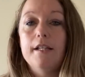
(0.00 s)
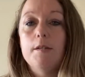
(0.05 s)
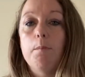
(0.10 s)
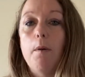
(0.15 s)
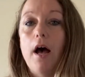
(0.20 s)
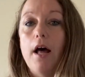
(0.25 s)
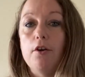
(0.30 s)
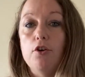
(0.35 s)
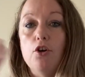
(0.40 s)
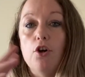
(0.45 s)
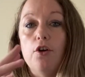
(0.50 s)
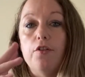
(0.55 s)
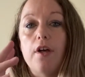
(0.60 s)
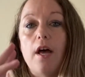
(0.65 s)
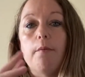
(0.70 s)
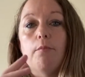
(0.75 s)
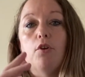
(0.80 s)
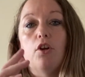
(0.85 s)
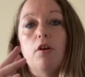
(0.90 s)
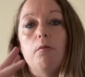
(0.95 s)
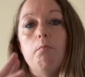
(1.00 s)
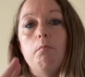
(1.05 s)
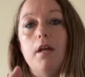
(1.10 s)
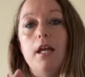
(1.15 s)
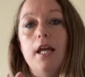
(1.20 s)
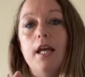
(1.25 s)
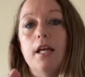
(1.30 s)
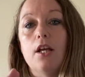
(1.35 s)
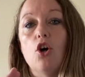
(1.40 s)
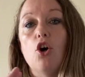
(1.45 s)
but I know that I'm going to
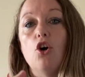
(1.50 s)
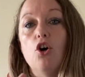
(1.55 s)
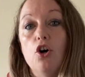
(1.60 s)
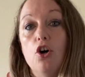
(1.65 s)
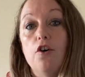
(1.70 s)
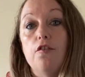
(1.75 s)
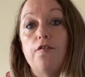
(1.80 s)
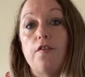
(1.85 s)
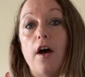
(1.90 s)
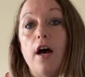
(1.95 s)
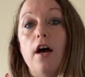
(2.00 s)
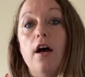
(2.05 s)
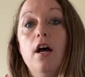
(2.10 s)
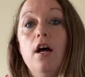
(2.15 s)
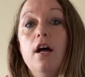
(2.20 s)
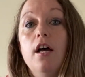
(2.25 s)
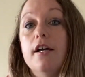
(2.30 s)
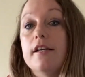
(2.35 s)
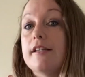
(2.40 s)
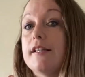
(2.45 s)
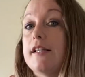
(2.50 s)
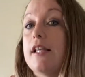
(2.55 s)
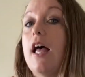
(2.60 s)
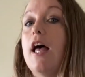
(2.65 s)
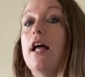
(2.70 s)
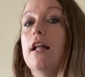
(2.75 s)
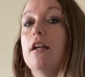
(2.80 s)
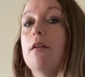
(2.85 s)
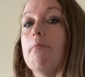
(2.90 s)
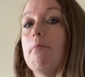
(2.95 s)
make over a
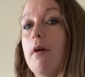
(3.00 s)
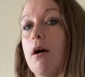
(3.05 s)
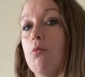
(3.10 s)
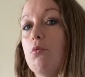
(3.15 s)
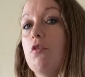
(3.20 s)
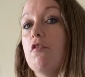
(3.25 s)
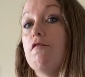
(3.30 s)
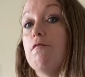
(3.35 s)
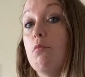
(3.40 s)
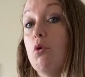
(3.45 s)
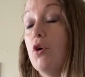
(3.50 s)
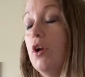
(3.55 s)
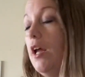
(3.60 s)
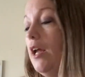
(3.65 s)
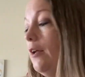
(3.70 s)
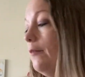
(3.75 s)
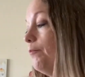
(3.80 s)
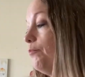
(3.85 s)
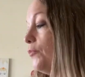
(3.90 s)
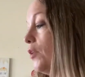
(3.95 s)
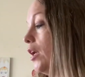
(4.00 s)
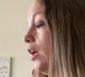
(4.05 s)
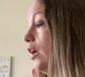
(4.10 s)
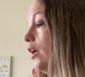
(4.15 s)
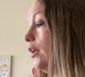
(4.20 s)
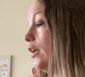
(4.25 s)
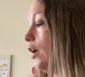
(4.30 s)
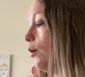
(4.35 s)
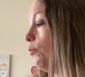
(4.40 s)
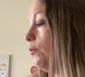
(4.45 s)
certain amount of money.
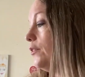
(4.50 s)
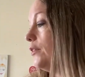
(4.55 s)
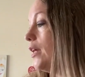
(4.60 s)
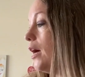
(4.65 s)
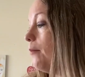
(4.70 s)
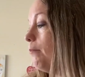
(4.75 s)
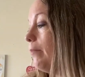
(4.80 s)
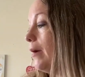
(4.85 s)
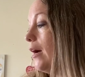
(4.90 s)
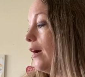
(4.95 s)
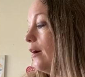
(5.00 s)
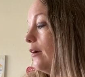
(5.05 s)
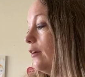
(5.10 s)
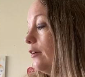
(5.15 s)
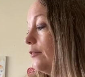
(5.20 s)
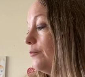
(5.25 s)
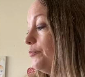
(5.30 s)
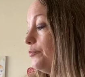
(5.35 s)
Now with that bag,